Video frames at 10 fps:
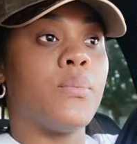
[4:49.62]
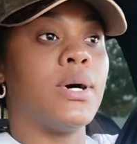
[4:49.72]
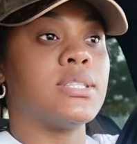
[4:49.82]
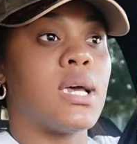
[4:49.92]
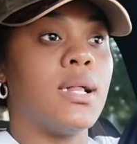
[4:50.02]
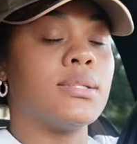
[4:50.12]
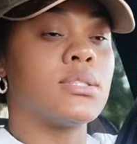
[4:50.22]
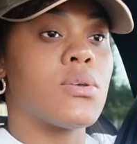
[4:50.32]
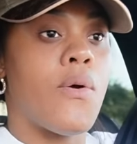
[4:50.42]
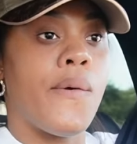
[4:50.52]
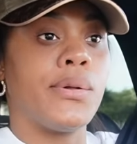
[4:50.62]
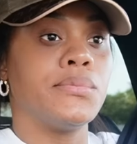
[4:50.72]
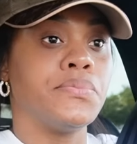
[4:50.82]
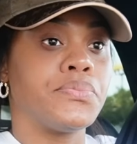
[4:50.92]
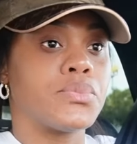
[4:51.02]
What else
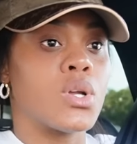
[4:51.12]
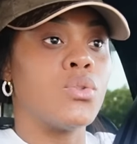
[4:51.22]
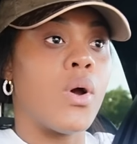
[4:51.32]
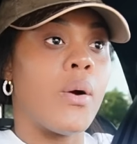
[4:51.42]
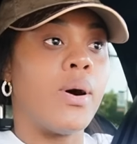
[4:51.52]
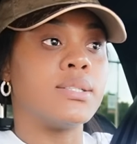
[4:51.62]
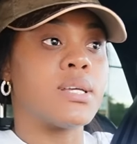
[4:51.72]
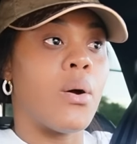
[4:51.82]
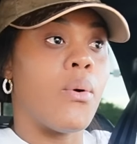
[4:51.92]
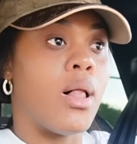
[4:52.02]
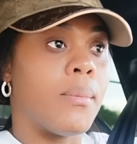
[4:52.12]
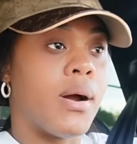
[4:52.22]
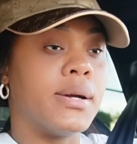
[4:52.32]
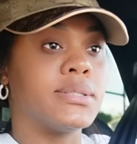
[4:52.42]
do I want at Walmart?